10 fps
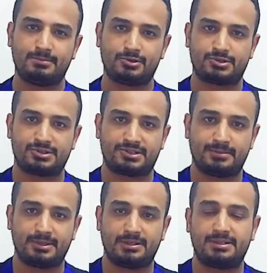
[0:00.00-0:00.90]
postural
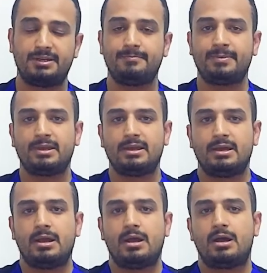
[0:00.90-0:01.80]
stability
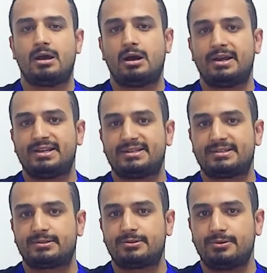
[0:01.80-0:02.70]

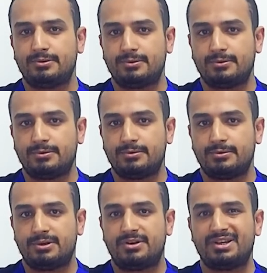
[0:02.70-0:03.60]
is to
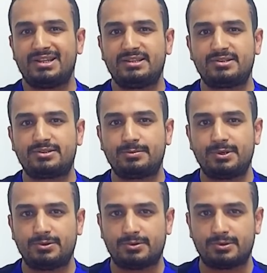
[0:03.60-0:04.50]

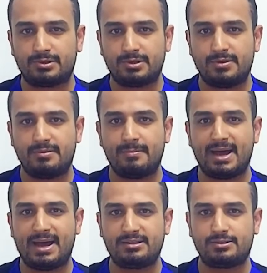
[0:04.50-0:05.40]
redistribute the
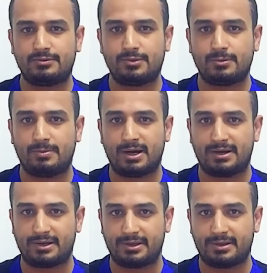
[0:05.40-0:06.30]
mass of your body